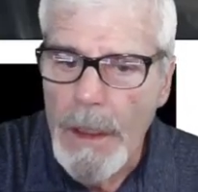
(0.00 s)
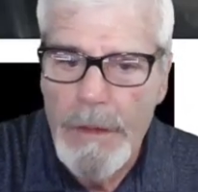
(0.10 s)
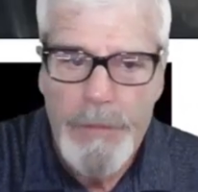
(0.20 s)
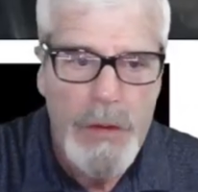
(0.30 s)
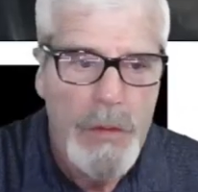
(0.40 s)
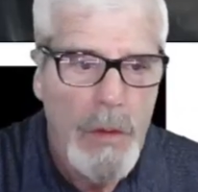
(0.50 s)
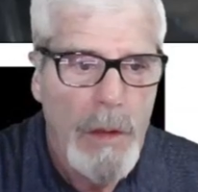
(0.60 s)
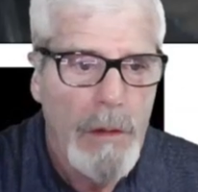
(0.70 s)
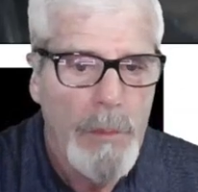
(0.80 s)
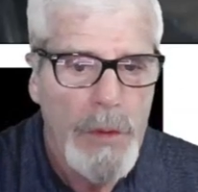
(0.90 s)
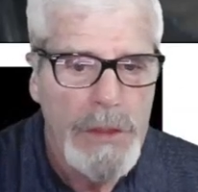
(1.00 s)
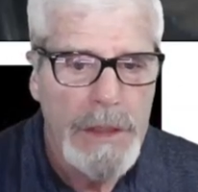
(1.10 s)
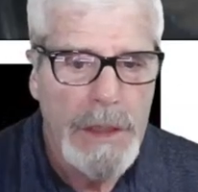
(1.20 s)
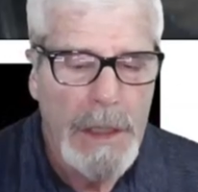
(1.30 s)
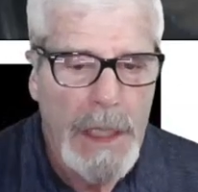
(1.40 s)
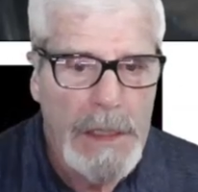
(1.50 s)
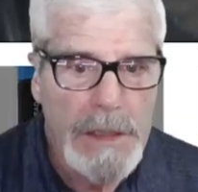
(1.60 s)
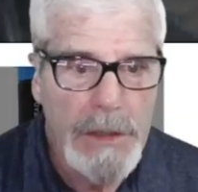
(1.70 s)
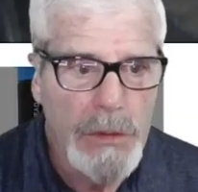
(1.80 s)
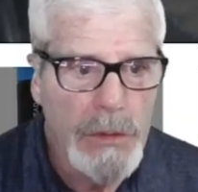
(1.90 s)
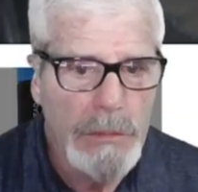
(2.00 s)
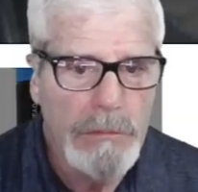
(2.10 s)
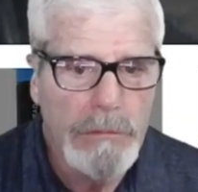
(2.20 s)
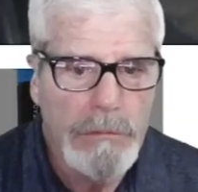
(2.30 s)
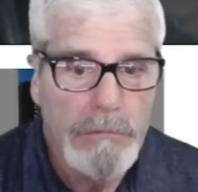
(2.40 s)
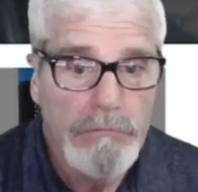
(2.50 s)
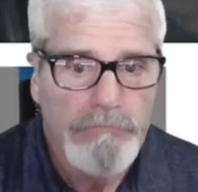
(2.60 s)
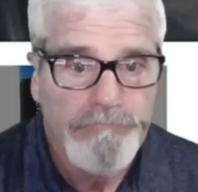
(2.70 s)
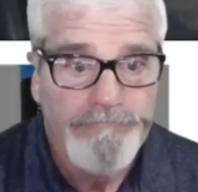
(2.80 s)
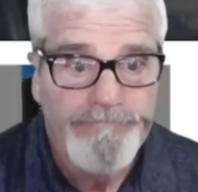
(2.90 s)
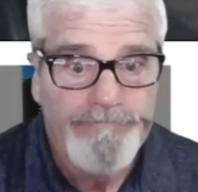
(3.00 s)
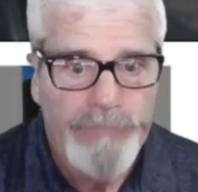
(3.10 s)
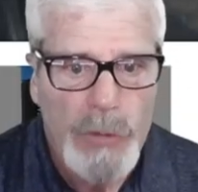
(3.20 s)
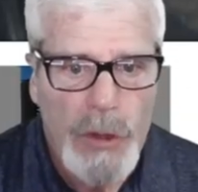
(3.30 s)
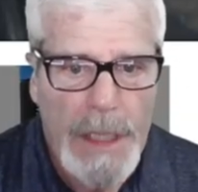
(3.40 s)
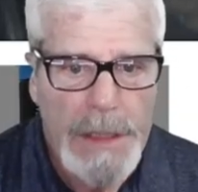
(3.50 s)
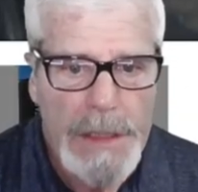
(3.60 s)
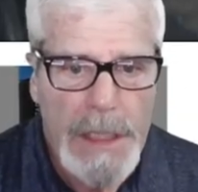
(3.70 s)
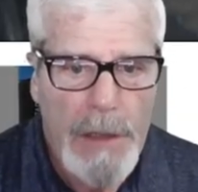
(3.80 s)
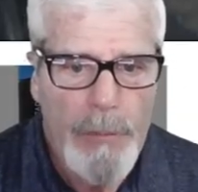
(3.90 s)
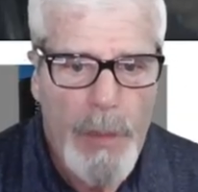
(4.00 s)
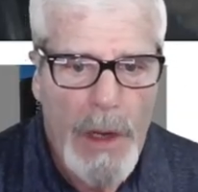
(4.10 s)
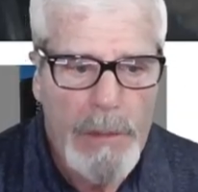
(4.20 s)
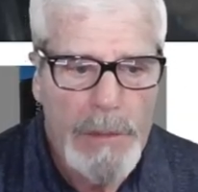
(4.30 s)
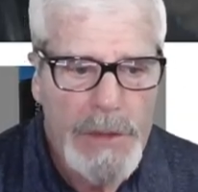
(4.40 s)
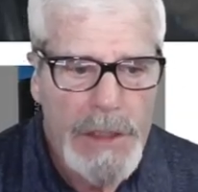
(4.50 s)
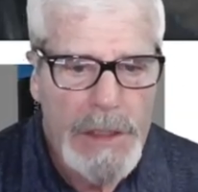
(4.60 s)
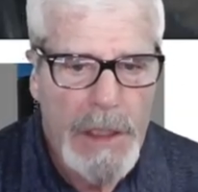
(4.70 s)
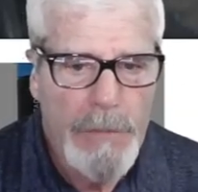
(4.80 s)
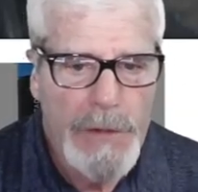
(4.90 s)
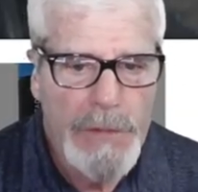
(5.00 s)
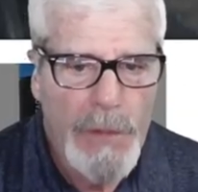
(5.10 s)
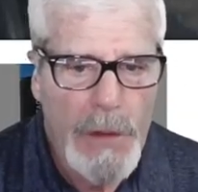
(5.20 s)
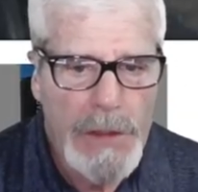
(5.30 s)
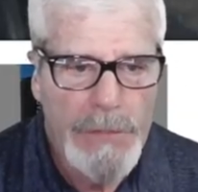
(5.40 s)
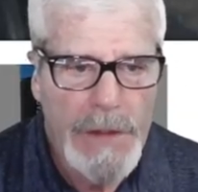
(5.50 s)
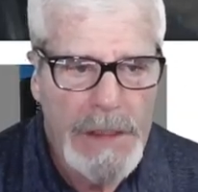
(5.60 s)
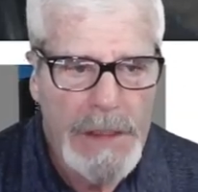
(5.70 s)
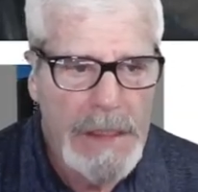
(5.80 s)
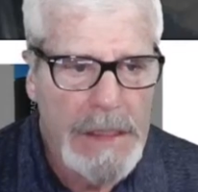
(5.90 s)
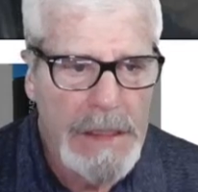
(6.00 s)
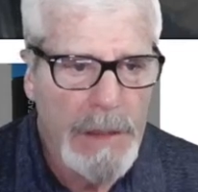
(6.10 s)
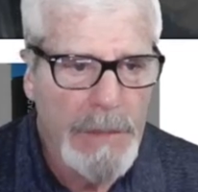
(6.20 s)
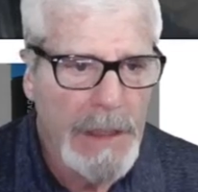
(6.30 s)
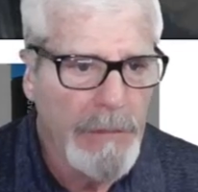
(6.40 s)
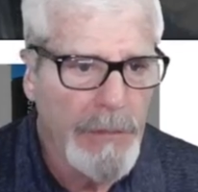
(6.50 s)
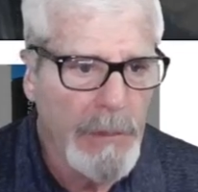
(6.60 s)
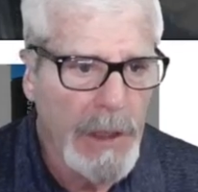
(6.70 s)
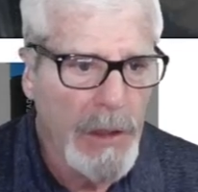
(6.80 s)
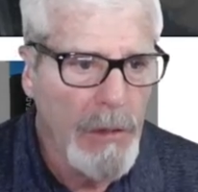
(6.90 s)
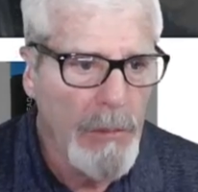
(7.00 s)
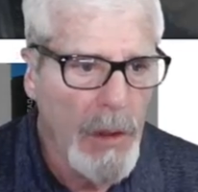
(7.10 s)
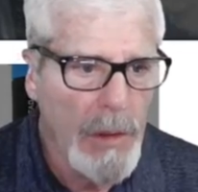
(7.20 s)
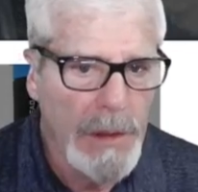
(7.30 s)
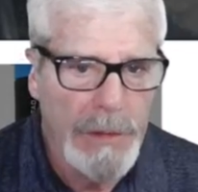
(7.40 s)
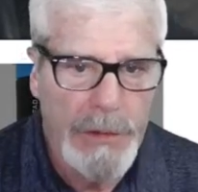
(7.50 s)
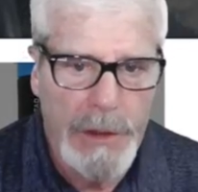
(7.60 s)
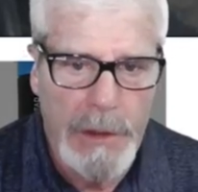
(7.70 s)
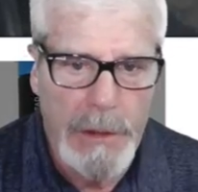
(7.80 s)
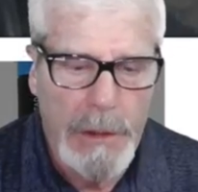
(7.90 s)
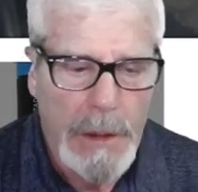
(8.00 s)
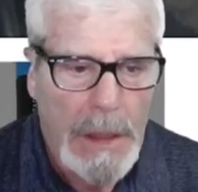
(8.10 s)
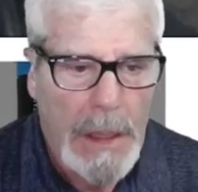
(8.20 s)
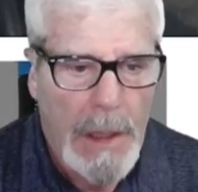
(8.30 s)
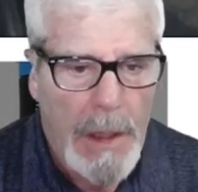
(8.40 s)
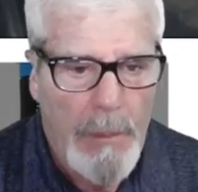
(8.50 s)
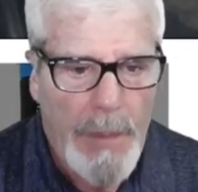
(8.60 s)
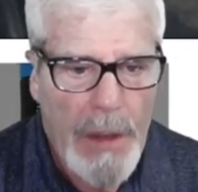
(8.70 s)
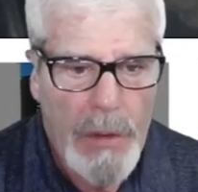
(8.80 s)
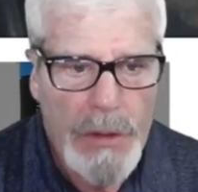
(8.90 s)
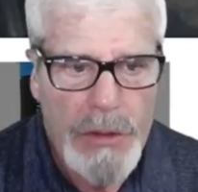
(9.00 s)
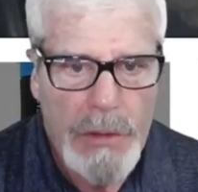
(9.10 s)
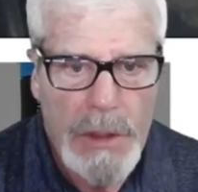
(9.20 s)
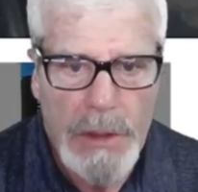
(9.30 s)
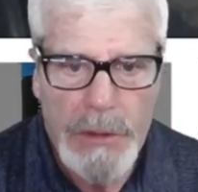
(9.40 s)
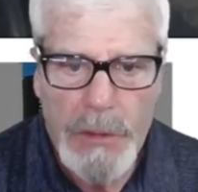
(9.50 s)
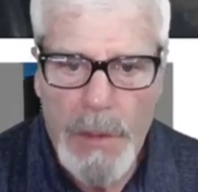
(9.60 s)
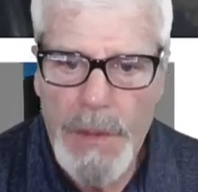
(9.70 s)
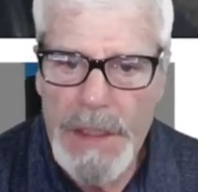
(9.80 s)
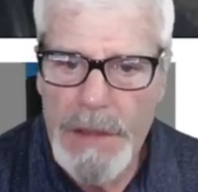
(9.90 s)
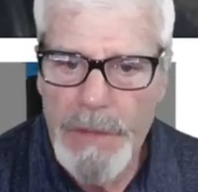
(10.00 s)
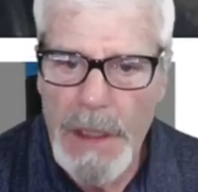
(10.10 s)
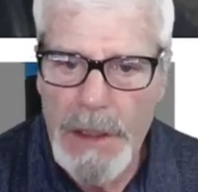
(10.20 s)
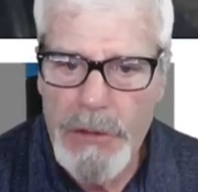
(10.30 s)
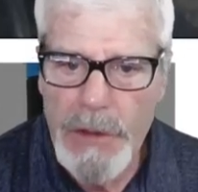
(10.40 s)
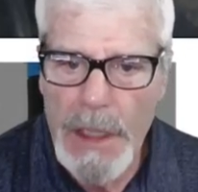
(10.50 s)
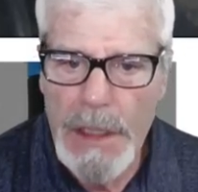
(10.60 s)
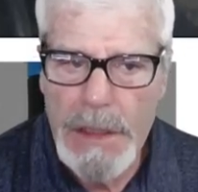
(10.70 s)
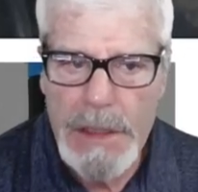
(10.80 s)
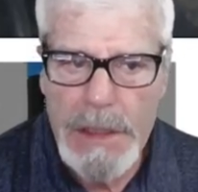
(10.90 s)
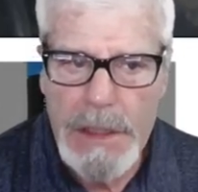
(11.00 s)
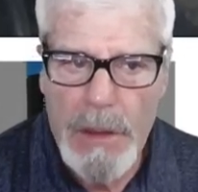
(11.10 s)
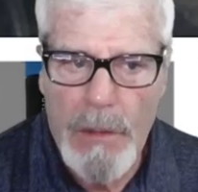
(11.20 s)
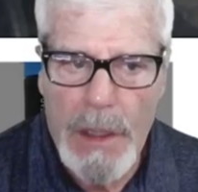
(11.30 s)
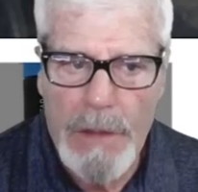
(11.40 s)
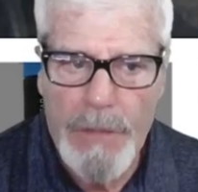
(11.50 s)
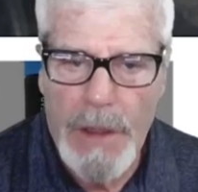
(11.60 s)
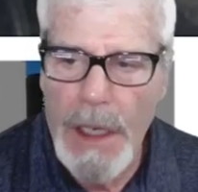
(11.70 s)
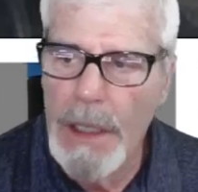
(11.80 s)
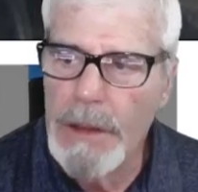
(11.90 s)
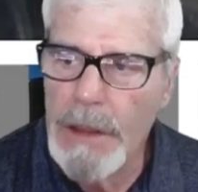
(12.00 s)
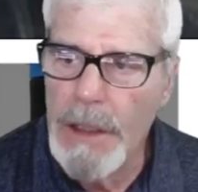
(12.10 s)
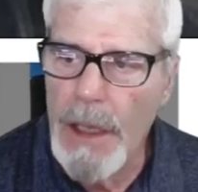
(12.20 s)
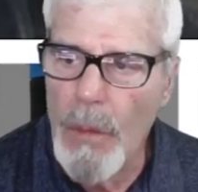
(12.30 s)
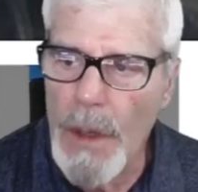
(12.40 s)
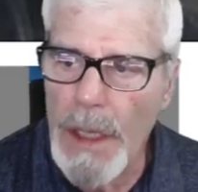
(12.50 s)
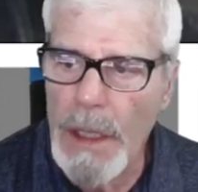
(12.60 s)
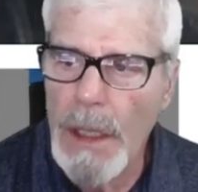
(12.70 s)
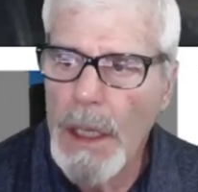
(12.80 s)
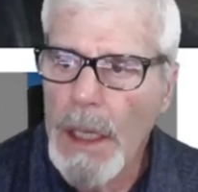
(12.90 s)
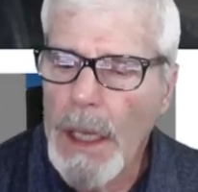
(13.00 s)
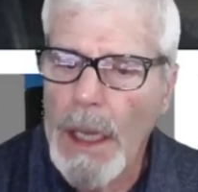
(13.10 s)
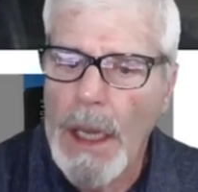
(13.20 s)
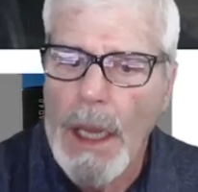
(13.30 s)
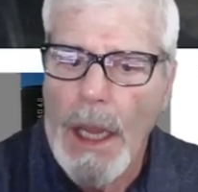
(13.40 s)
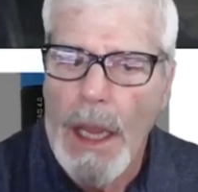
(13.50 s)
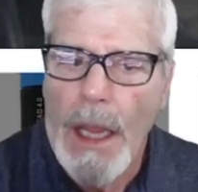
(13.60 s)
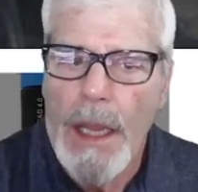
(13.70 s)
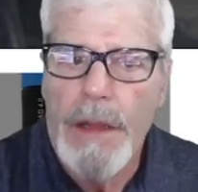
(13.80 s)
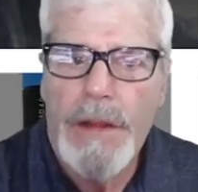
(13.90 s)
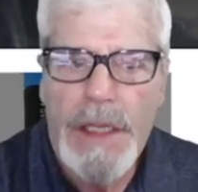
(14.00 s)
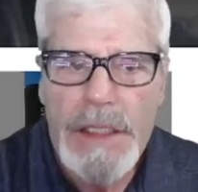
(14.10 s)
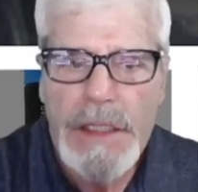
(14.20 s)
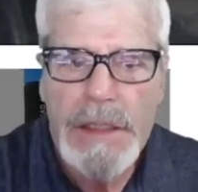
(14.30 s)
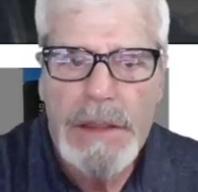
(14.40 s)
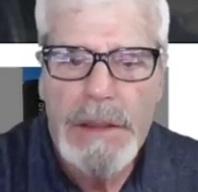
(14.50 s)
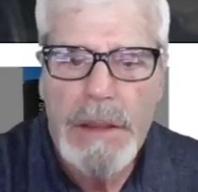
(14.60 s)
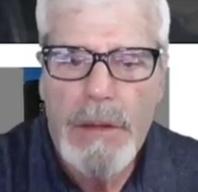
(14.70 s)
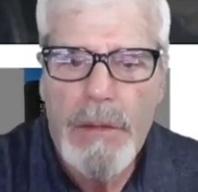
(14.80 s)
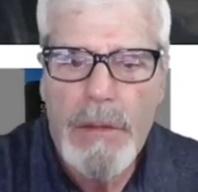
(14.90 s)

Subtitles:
If you are a person that likes to try to solve problems yourself as far as fixing something from a lawnmower to your power drill to a piece of electronics and so on, if you're handy that way, this